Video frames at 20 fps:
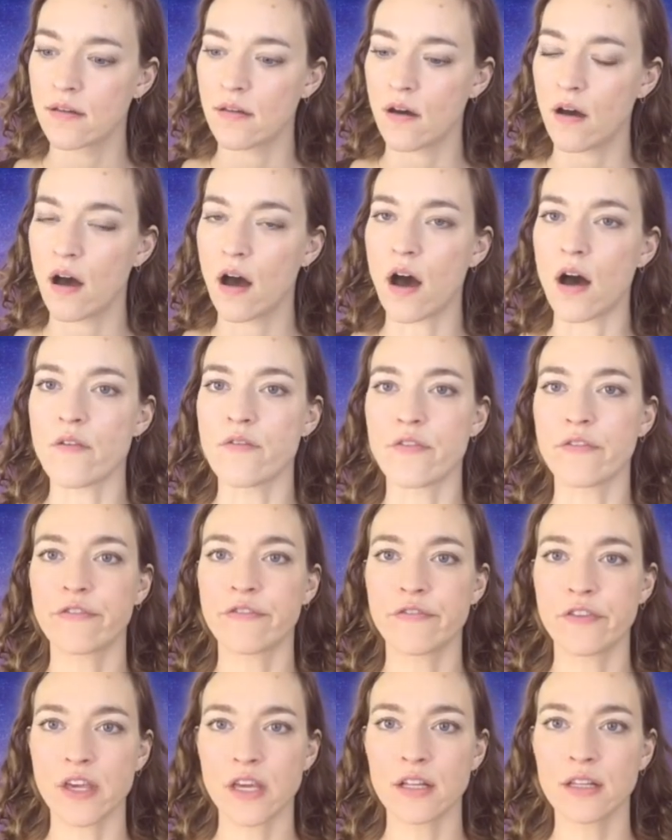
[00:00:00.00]
of
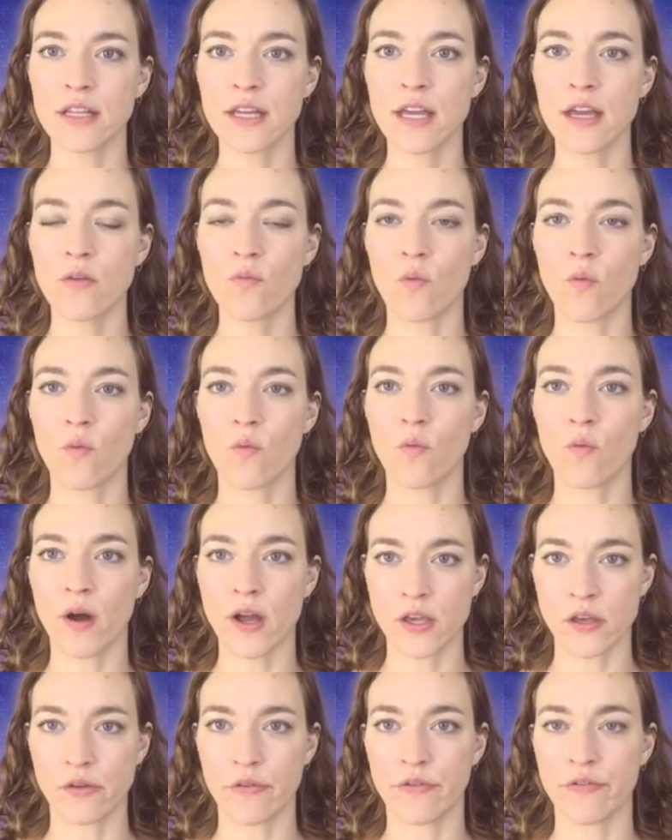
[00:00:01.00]
feeling
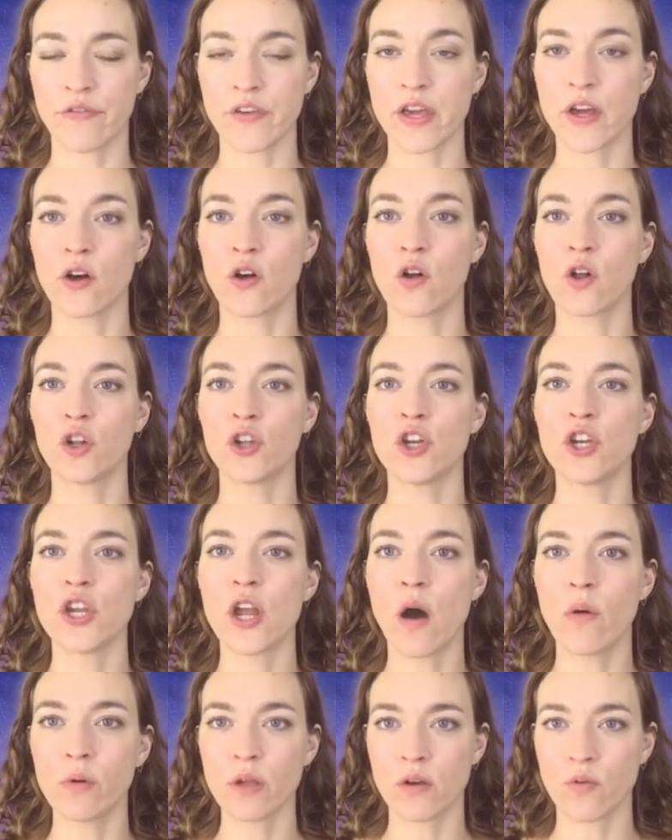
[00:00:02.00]
what you feel,
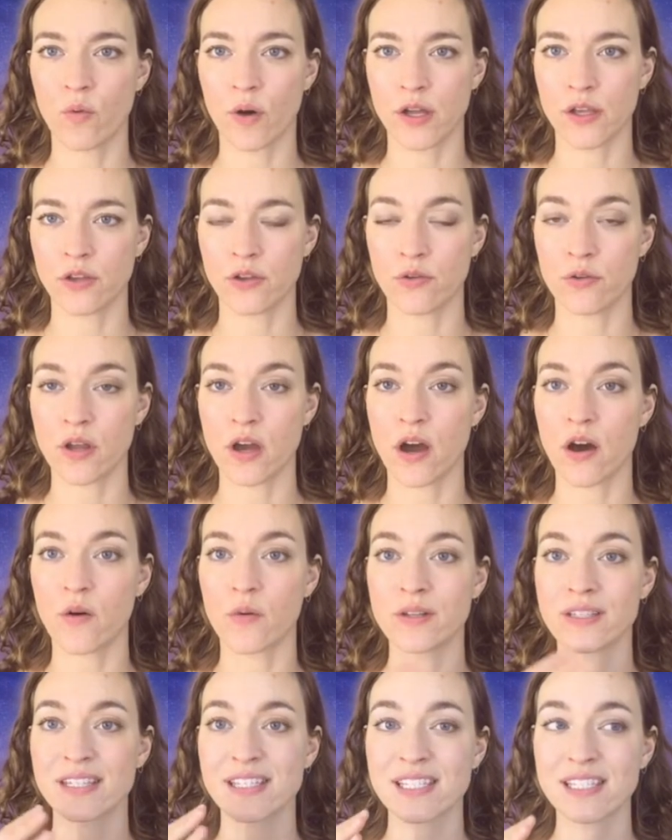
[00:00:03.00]
knowing what you know,
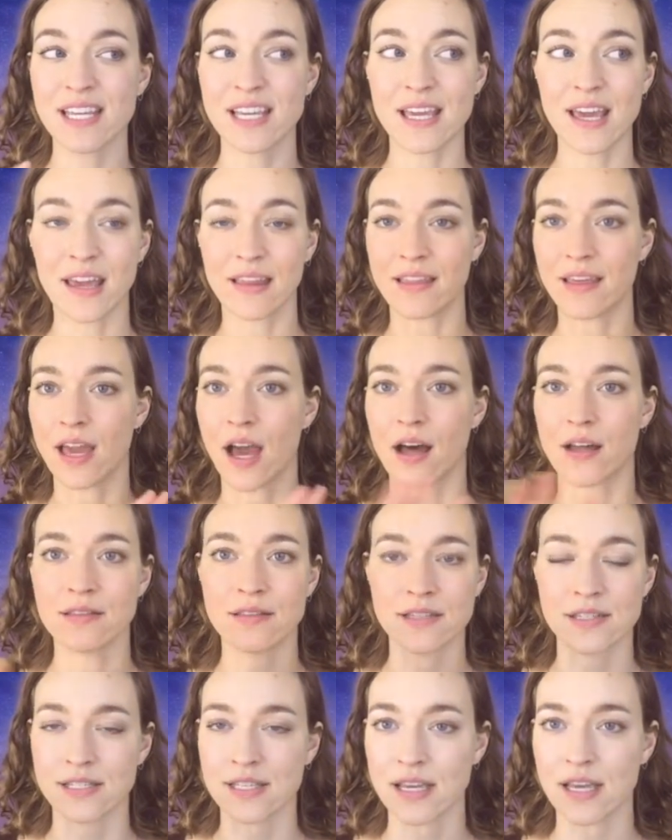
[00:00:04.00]
seeing the
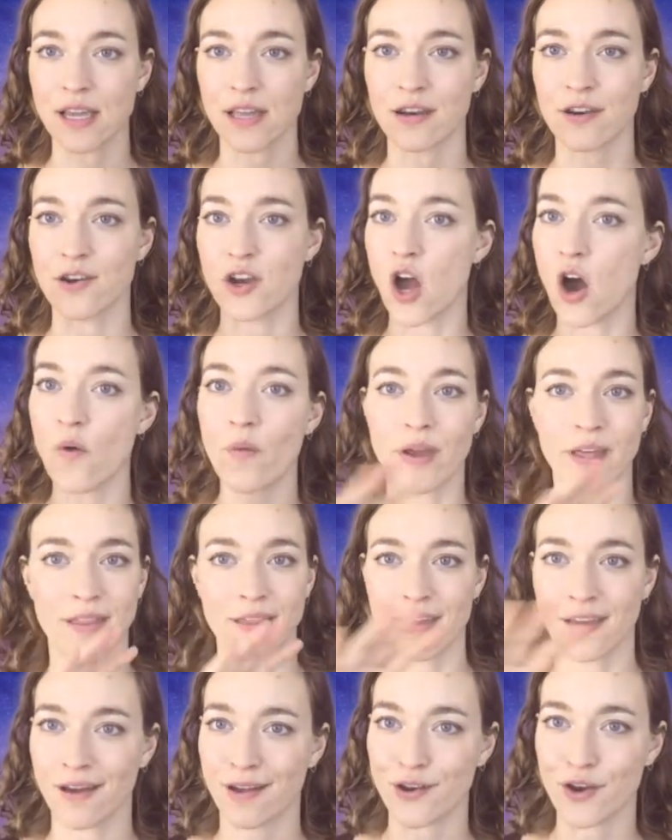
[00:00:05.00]
unseen, knowing
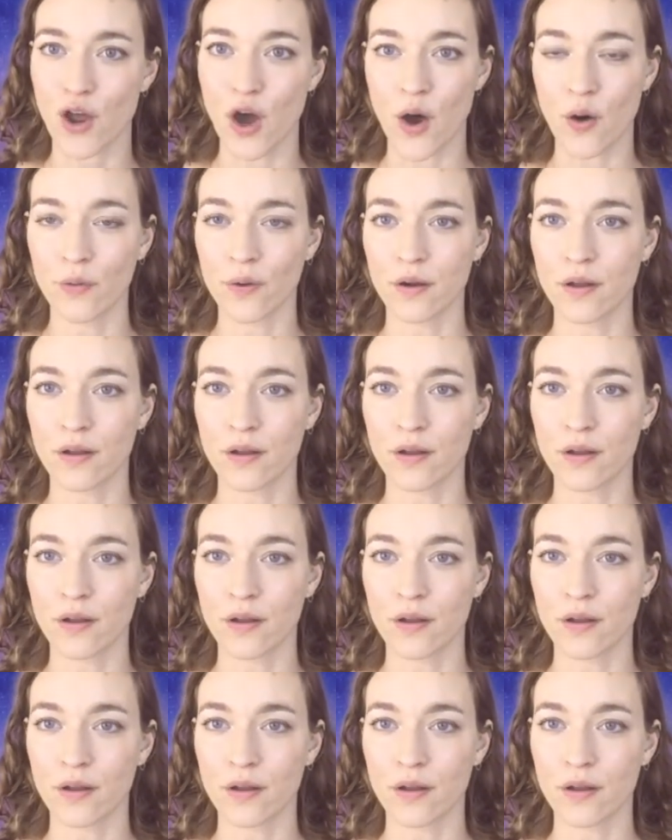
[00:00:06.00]
the unknown.